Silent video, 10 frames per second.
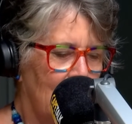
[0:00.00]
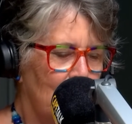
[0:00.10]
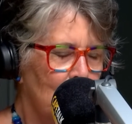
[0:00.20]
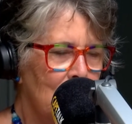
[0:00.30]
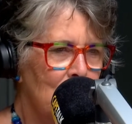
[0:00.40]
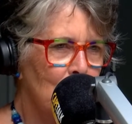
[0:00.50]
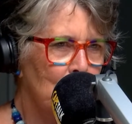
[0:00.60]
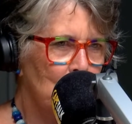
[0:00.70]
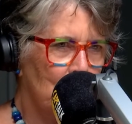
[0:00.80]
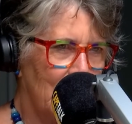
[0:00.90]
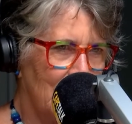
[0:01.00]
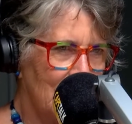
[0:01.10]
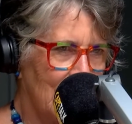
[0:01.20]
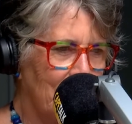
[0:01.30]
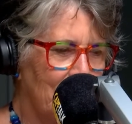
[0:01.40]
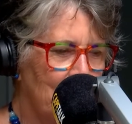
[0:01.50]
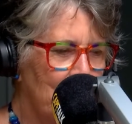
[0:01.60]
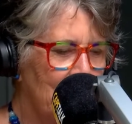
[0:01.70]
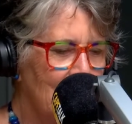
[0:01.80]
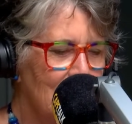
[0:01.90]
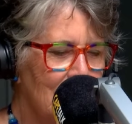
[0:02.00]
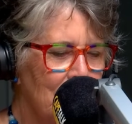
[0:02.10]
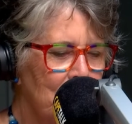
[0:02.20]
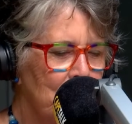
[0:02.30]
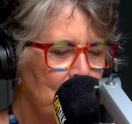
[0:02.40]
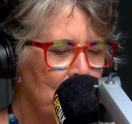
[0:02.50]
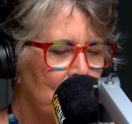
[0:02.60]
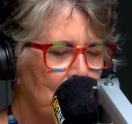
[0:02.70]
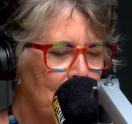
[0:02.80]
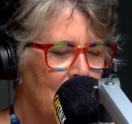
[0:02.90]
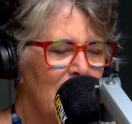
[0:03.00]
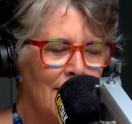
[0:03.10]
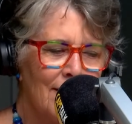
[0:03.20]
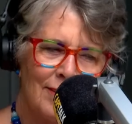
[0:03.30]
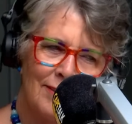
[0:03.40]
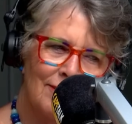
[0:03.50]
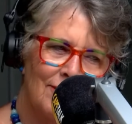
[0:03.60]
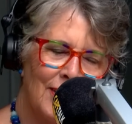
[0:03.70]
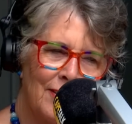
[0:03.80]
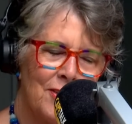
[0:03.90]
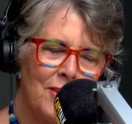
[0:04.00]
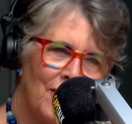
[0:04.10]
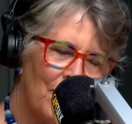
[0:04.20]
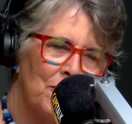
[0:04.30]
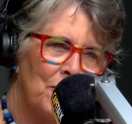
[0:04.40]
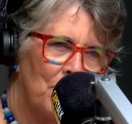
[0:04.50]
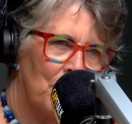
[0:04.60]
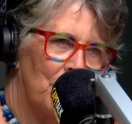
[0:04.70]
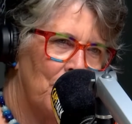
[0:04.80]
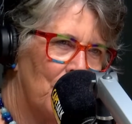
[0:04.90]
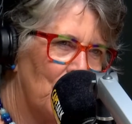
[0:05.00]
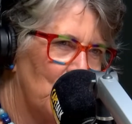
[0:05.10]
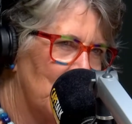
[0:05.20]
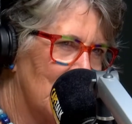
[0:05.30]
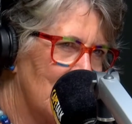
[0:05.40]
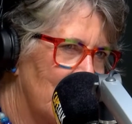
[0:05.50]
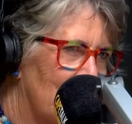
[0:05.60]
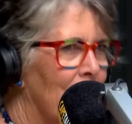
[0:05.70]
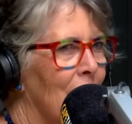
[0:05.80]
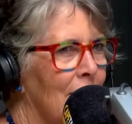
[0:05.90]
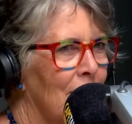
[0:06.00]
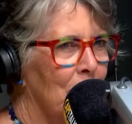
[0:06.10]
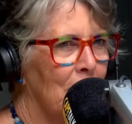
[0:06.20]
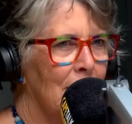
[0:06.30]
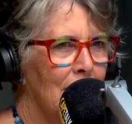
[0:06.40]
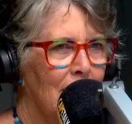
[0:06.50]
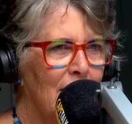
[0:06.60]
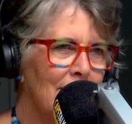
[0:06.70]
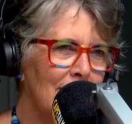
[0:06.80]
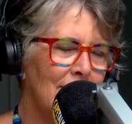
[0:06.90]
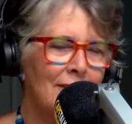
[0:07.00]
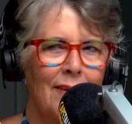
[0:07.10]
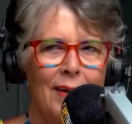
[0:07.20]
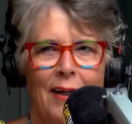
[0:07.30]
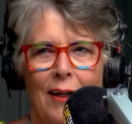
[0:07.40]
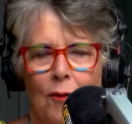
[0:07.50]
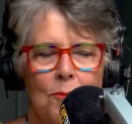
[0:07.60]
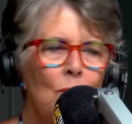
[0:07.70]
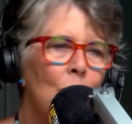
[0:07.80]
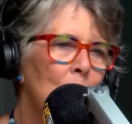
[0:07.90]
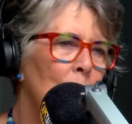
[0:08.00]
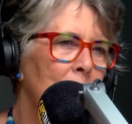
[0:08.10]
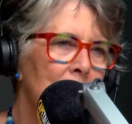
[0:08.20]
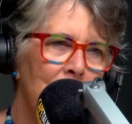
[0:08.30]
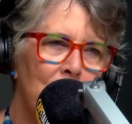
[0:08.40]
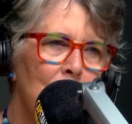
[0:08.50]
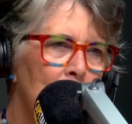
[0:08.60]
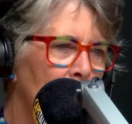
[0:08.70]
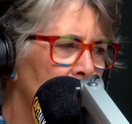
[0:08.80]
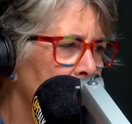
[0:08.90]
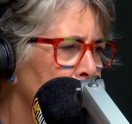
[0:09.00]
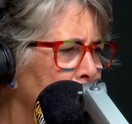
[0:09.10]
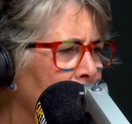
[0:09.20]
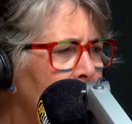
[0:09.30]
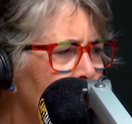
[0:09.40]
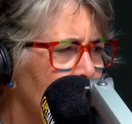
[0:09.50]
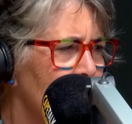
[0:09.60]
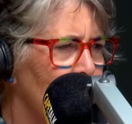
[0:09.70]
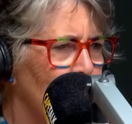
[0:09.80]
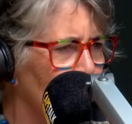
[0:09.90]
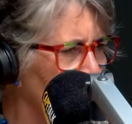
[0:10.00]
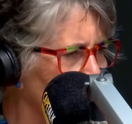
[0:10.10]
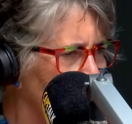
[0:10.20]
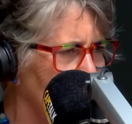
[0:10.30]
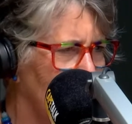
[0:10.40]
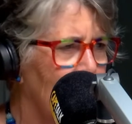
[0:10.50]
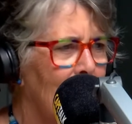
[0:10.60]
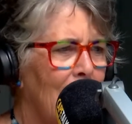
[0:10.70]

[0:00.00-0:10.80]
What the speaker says: thought I'd stopped all that stuff. And then I thought, there's this whole new audience who've never heard of me. And so I got more and more into food because the bakers are so good, and